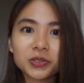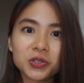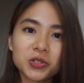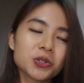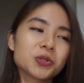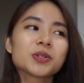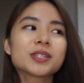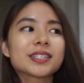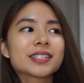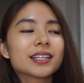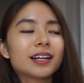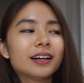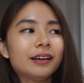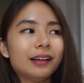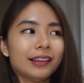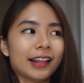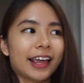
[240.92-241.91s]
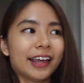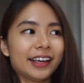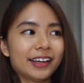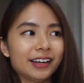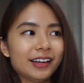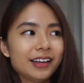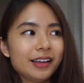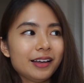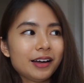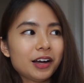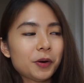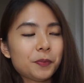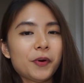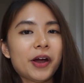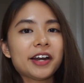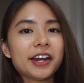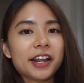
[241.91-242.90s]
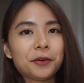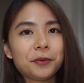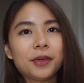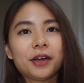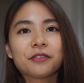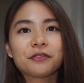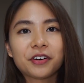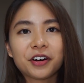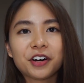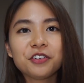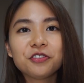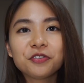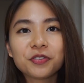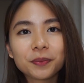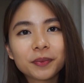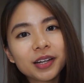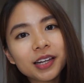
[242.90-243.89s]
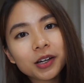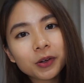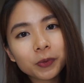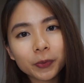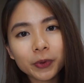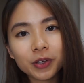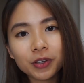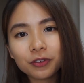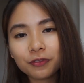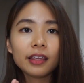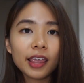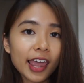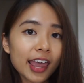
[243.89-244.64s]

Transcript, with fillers: to choose like a brand that we are very familiar with